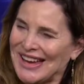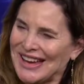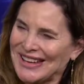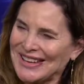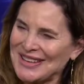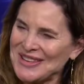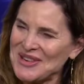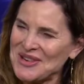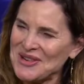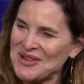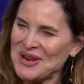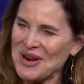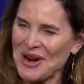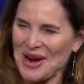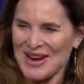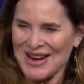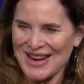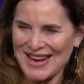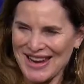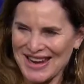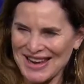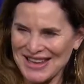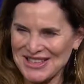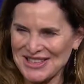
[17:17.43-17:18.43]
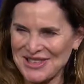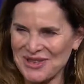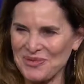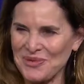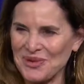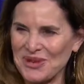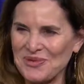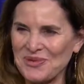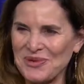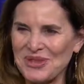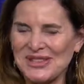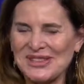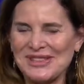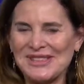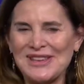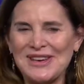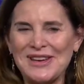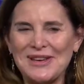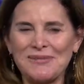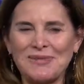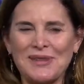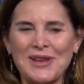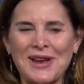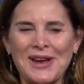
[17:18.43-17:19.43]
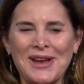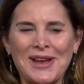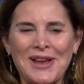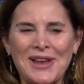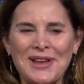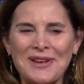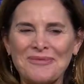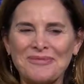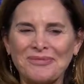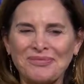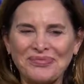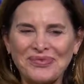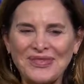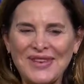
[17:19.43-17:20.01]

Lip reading: you know, going into what would seem like a